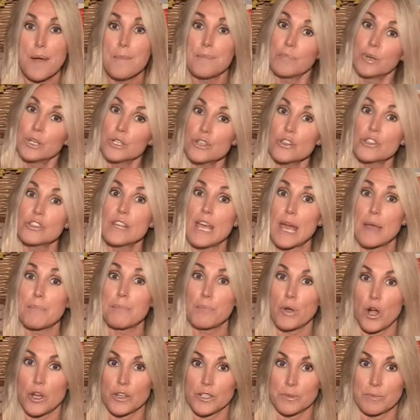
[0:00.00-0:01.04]
Push that
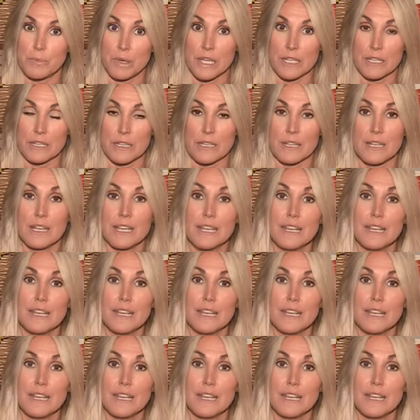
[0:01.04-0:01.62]
pause button.